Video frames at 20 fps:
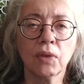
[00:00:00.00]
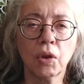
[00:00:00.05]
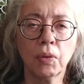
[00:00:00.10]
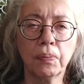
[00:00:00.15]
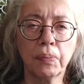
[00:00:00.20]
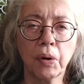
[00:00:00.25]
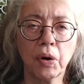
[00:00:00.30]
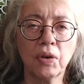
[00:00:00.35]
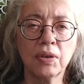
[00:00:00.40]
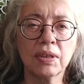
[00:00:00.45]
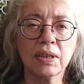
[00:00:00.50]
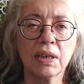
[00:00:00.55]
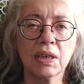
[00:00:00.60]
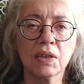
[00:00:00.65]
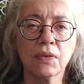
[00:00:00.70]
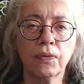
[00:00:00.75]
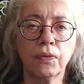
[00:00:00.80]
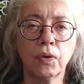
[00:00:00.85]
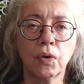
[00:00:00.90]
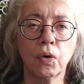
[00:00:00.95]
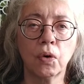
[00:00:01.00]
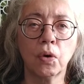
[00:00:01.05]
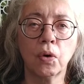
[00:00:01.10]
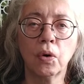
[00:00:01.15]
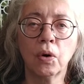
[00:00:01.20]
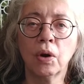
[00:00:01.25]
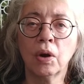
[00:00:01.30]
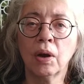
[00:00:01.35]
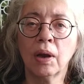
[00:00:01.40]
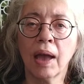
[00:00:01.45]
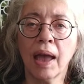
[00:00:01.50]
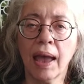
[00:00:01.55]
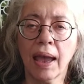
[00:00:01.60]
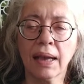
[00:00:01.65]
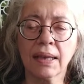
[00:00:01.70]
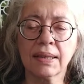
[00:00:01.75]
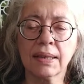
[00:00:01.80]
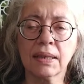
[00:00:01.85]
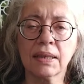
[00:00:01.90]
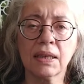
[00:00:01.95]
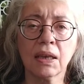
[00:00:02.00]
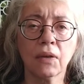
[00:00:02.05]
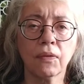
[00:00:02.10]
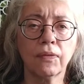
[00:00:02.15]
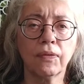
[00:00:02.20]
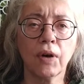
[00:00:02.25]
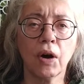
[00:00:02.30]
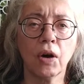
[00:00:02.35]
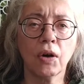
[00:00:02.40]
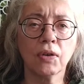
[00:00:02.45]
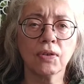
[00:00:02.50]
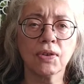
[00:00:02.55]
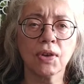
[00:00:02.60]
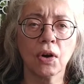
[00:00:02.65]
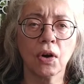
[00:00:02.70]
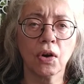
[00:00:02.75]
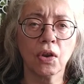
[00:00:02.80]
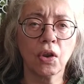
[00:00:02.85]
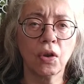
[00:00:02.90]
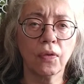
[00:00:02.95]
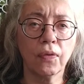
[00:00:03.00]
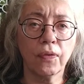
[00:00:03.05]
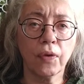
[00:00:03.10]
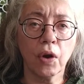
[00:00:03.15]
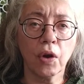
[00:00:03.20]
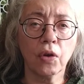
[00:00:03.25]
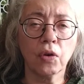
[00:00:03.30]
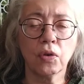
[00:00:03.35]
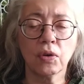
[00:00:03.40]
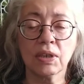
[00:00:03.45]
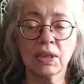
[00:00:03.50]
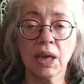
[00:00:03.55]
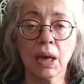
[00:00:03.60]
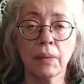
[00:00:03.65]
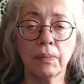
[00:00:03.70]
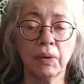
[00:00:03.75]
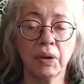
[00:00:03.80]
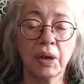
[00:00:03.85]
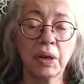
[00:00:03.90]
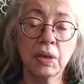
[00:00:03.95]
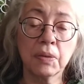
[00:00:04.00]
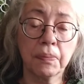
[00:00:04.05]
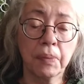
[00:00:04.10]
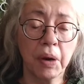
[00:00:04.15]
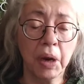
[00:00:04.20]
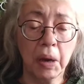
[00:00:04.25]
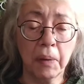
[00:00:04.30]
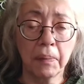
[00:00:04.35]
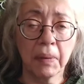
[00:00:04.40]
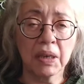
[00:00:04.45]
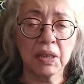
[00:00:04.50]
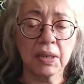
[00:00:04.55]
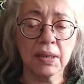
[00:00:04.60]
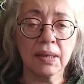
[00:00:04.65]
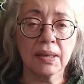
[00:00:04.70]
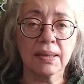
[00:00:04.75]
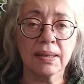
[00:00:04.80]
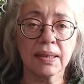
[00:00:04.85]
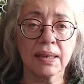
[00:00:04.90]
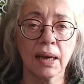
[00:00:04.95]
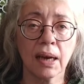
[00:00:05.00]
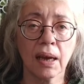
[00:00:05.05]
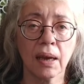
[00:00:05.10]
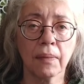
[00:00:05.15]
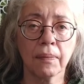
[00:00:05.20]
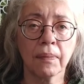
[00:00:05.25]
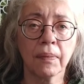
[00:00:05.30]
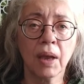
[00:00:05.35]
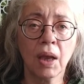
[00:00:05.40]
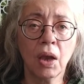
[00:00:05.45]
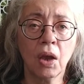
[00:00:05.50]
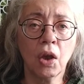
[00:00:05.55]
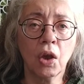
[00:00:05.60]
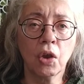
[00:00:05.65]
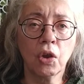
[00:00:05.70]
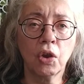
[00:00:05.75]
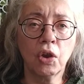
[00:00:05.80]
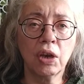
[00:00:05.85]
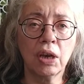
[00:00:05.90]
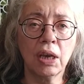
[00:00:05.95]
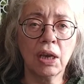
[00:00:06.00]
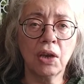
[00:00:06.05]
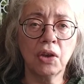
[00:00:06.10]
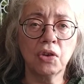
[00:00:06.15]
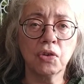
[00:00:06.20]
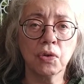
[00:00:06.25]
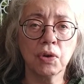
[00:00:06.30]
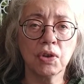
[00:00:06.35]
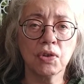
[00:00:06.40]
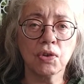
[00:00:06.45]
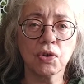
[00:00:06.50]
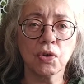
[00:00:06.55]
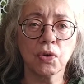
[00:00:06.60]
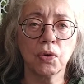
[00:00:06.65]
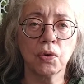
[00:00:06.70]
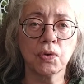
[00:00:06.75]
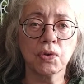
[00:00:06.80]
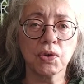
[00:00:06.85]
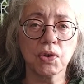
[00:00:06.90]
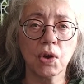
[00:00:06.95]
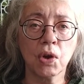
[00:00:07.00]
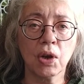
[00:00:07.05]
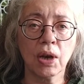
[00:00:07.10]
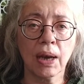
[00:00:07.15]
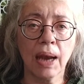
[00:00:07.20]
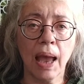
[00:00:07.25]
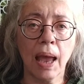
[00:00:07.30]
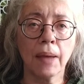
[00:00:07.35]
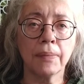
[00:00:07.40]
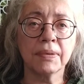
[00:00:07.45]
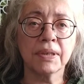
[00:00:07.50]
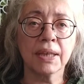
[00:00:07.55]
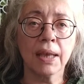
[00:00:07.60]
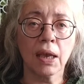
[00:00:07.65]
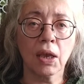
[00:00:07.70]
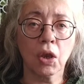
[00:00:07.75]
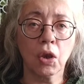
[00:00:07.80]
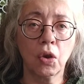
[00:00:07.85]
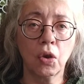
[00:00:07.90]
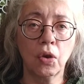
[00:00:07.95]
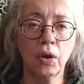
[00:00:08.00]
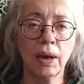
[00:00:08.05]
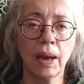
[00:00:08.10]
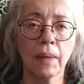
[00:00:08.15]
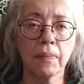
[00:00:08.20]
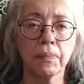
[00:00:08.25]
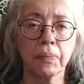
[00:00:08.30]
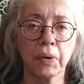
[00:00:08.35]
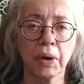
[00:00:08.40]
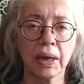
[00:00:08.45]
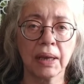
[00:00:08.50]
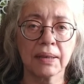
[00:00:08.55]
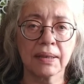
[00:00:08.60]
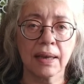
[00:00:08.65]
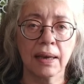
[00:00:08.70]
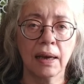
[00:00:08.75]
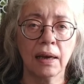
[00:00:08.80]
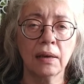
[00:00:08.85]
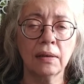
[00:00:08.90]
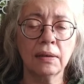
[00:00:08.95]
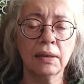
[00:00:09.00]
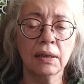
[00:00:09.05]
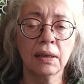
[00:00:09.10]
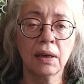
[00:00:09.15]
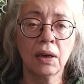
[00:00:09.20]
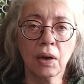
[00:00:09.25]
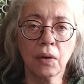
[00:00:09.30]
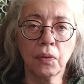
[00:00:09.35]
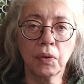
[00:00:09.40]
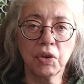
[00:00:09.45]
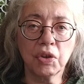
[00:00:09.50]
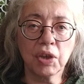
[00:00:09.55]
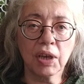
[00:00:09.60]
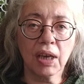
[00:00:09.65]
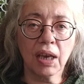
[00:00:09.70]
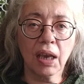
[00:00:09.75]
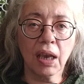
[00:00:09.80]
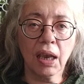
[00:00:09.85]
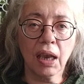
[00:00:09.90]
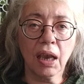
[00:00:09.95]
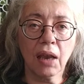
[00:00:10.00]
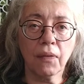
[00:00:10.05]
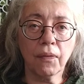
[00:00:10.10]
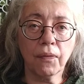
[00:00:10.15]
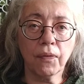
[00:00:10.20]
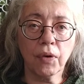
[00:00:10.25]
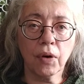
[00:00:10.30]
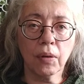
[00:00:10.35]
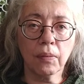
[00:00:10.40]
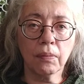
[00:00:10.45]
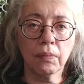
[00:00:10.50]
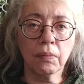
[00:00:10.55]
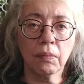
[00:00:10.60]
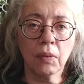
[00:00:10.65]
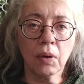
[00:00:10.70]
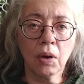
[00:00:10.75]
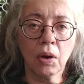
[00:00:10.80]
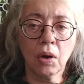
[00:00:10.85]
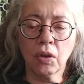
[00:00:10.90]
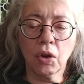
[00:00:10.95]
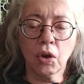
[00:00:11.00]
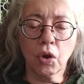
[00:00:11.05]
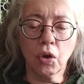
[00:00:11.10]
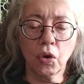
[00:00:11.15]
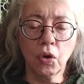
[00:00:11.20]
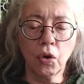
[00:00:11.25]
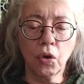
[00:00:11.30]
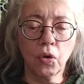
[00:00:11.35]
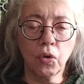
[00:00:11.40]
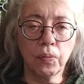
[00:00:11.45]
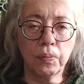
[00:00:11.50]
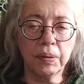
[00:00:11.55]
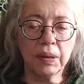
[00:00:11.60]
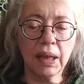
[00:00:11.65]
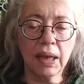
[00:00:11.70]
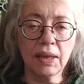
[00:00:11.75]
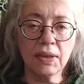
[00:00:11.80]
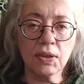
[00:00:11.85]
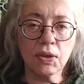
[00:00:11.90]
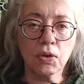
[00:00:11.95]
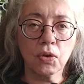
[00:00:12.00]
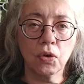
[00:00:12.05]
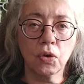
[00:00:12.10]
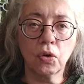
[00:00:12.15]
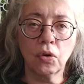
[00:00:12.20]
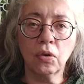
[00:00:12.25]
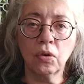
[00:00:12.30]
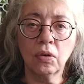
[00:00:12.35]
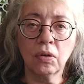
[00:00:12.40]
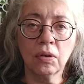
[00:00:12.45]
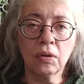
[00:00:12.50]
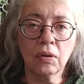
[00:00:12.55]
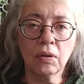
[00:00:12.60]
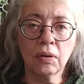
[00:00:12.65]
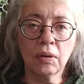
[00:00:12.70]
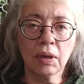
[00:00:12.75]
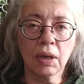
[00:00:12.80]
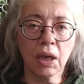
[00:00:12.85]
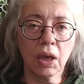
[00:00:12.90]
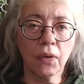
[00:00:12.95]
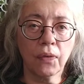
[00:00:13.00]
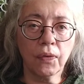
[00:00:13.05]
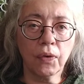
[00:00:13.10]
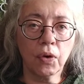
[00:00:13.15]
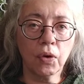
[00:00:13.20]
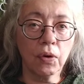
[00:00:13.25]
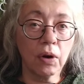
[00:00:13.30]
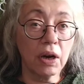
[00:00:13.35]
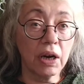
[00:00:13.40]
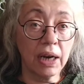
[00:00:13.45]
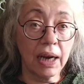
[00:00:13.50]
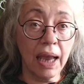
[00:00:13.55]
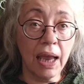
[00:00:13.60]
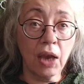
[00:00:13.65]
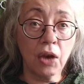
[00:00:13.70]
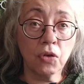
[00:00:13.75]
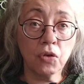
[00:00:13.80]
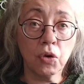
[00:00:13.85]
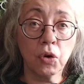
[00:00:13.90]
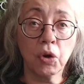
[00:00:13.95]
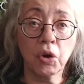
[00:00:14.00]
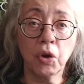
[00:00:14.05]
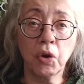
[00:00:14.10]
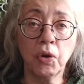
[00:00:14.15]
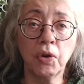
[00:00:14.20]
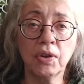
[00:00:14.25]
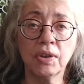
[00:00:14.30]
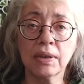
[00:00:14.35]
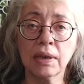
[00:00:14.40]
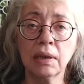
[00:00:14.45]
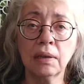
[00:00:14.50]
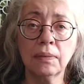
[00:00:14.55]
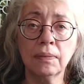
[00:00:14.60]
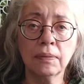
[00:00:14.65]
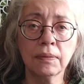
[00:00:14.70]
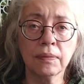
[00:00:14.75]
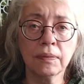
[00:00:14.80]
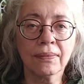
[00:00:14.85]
The process for accessing files on your phone or tablet is pretty much the same. You need to install certain apps that QNAP brings out, which you can get from the Google Play Store. If you are an Android user,